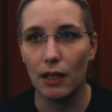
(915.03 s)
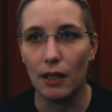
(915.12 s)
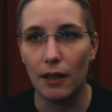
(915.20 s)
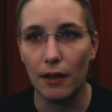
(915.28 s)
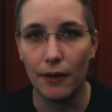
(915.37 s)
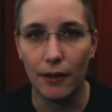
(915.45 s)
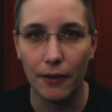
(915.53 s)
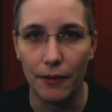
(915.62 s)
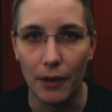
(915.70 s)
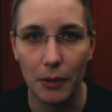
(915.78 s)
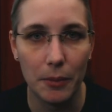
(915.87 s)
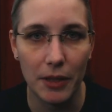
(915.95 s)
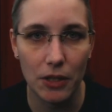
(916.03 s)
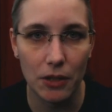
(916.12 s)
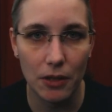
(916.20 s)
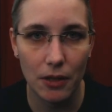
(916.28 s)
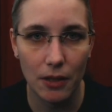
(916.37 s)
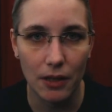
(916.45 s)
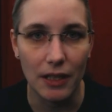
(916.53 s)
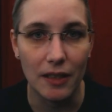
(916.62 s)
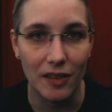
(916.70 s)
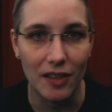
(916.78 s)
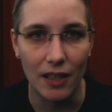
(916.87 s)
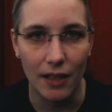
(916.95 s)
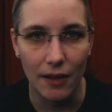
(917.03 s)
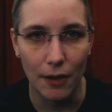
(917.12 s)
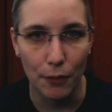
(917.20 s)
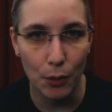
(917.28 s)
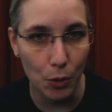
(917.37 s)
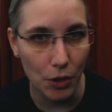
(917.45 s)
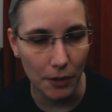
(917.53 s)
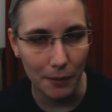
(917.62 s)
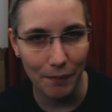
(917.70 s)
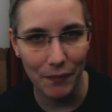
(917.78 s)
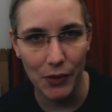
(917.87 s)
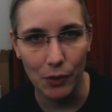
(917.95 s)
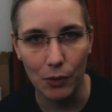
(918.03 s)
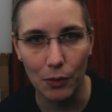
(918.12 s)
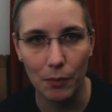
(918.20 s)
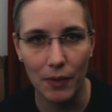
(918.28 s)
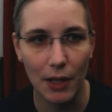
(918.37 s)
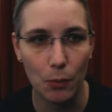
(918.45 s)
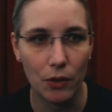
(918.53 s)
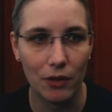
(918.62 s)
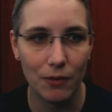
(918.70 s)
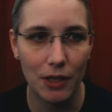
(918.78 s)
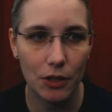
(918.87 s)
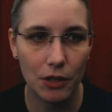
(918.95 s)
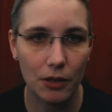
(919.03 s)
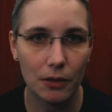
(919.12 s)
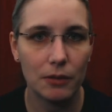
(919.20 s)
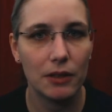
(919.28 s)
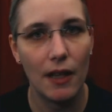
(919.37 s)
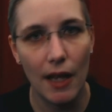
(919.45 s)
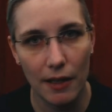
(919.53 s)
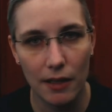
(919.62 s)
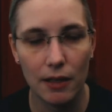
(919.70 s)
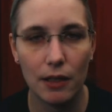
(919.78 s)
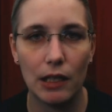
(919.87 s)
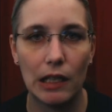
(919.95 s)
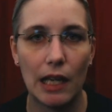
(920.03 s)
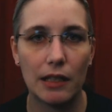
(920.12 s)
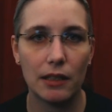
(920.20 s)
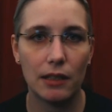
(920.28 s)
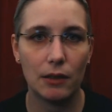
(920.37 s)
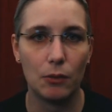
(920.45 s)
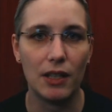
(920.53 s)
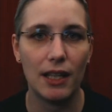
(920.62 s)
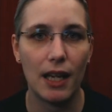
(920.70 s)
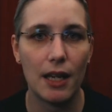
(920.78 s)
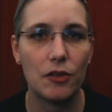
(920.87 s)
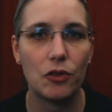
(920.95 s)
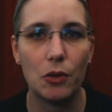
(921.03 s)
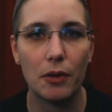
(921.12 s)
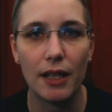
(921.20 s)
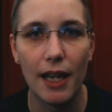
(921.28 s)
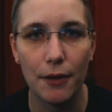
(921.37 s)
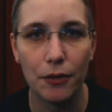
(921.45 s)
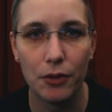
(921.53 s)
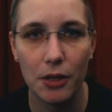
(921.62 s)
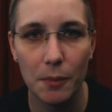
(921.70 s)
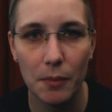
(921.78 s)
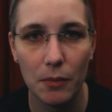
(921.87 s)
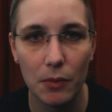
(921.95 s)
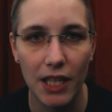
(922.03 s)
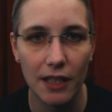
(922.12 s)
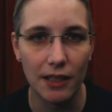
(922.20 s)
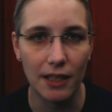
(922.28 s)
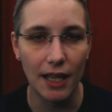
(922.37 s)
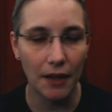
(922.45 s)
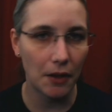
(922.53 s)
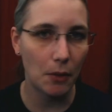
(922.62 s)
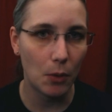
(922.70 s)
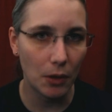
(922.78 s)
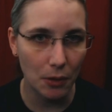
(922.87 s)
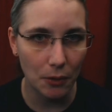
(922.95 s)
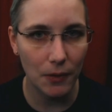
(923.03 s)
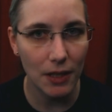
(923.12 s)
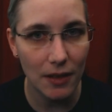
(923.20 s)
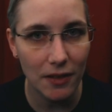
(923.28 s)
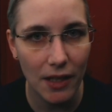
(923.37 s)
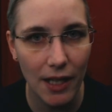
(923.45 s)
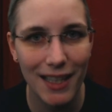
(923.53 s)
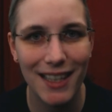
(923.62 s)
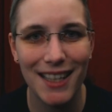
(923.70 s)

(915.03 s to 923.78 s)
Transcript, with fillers: uh, very much easier in the future. So that was a feature that got realized during a live stream. Yet another one of these,